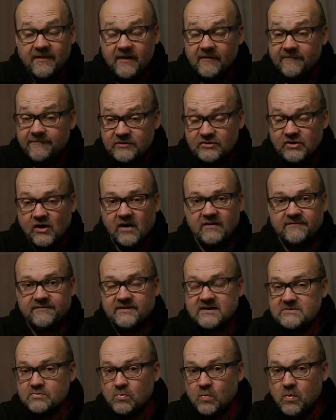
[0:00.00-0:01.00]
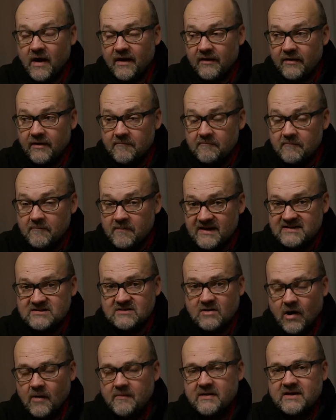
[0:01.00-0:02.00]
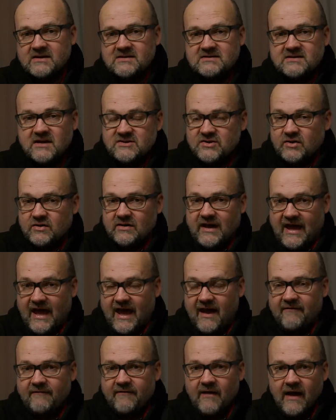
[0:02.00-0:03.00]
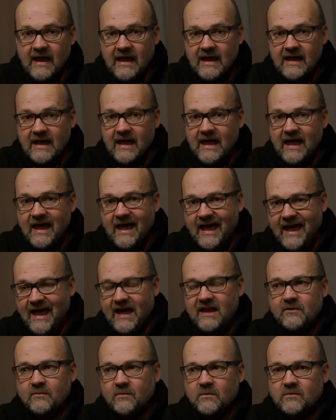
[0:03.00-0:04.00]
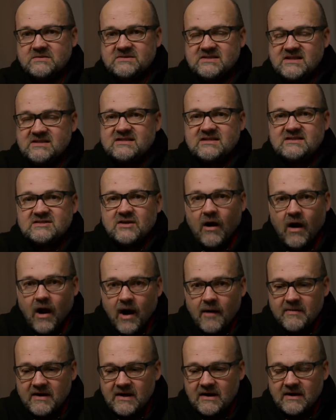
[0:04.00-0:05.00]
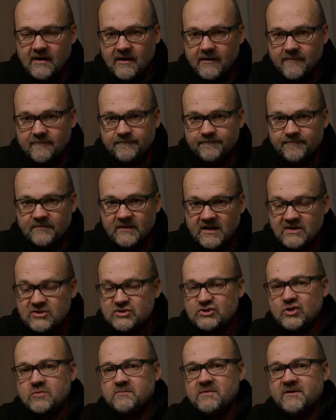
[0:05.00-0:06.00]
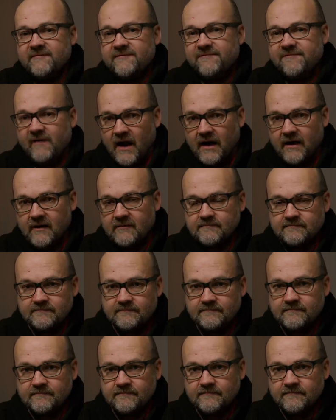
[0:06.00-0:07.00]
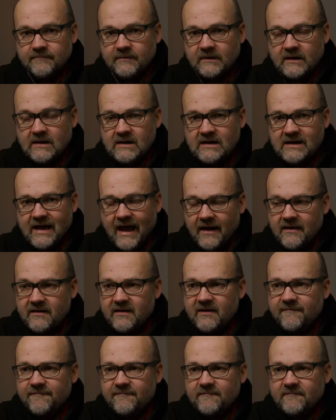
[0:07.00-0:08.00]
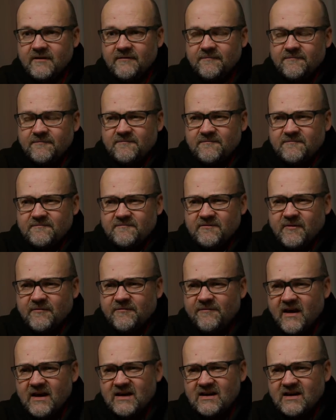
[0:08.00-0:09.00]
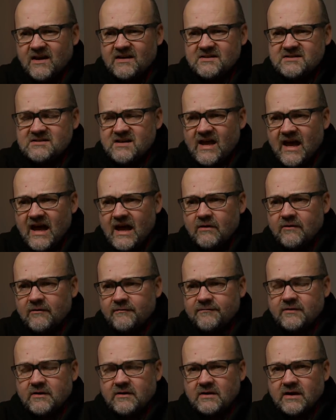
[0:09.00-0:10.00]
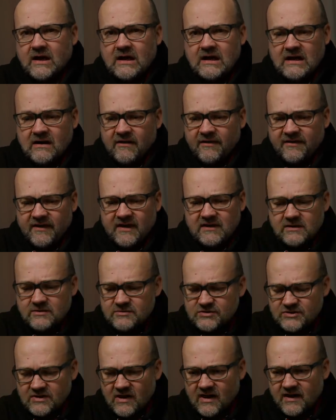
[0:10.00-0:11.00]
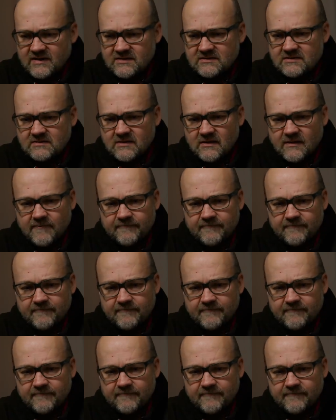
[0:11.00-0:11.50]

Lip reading: think photography is one of the best hobbies that you can have. And since it's a hobby, it should be fun. And if the fun gets out of the thing, you start